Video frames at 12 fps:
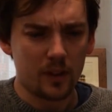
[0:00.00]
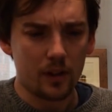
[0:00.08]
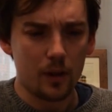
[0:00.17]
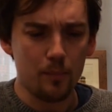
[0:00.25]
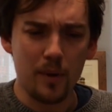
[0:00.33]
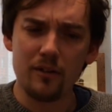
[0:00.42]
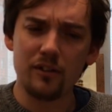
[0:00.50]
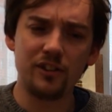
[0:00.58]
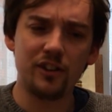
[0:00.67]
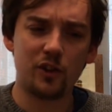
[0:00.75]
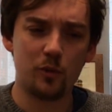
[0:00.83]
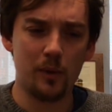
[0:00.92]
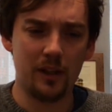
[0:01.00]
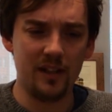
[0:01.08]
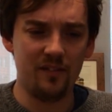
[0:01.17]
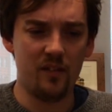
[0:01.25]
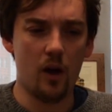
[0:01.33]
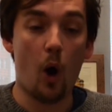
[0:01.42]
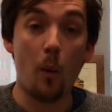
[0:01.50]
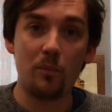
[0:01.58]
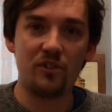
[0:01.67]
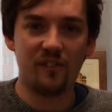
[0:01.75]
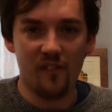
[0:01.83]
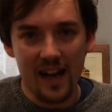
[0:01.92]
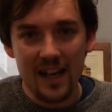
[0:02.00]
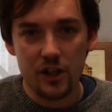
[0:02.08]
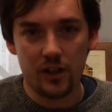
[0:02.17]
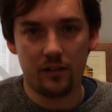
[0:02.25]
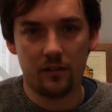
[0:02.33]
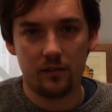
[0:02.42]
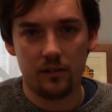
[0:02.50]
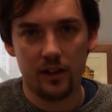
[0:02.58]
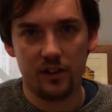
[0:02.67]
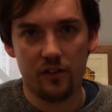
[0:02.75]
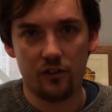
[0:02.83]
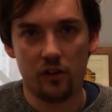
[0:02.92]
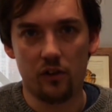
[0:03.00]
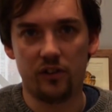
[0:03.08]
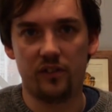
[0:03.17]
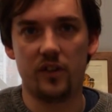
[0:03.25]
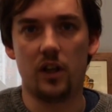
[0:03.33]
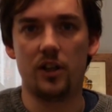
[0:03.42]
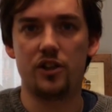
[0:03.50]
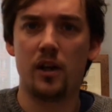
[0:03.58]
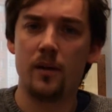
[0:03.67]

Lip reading: Empiricists believe that observation is the source of knowledge.